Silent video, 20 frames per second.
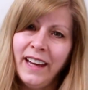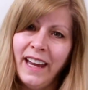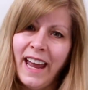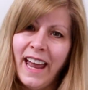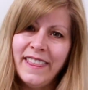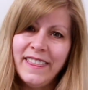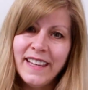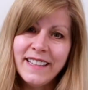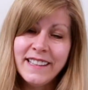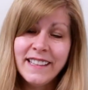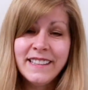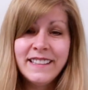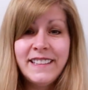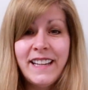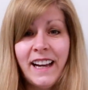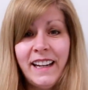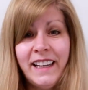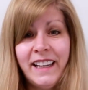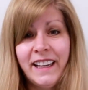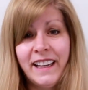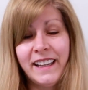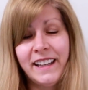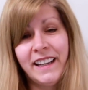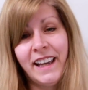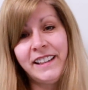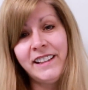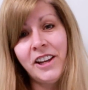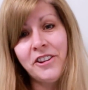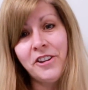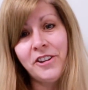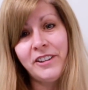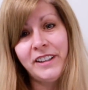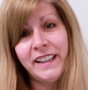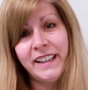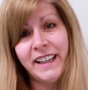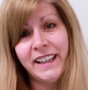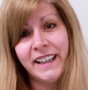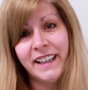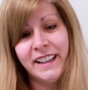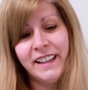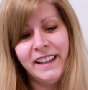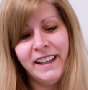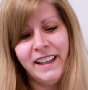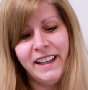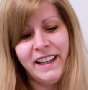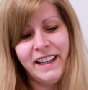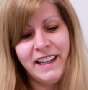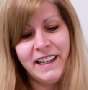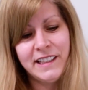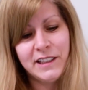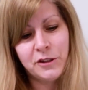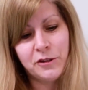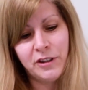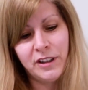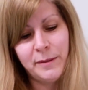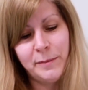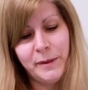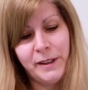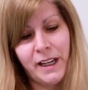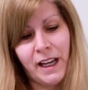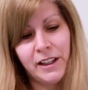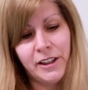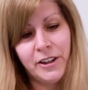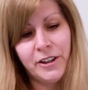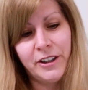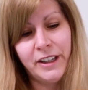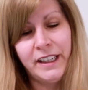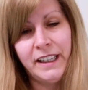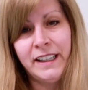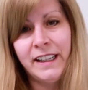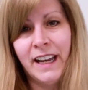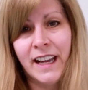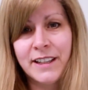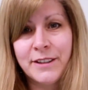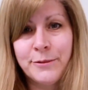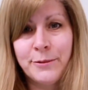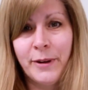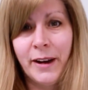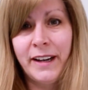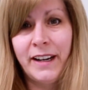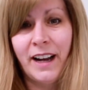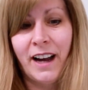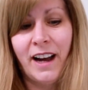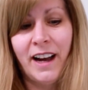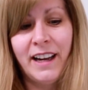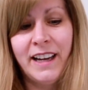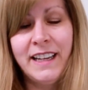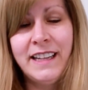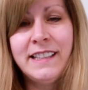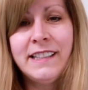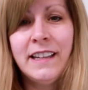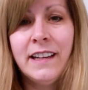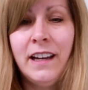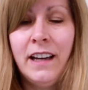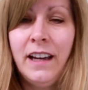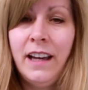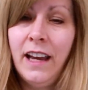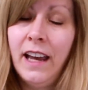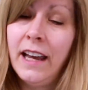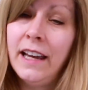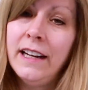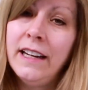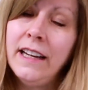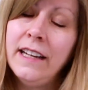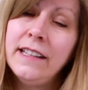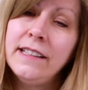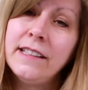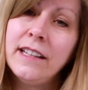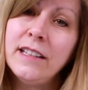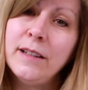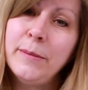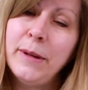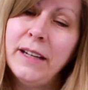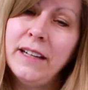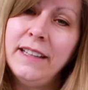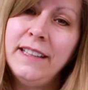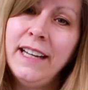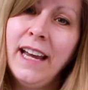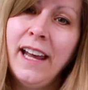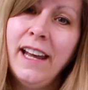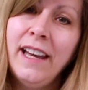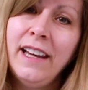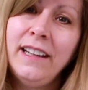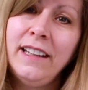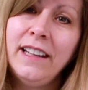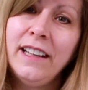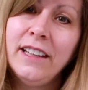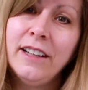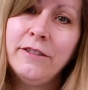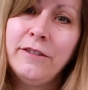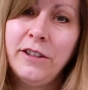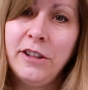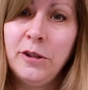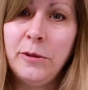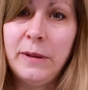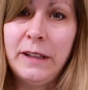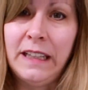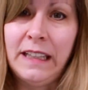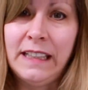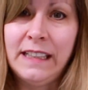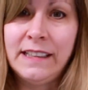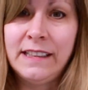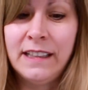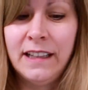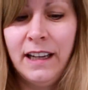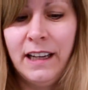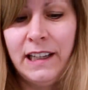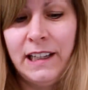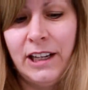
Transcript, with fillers: And this is Nugget, another linny. He's cream colored. He has red eyes, and he's going to be 10 in a few weeks.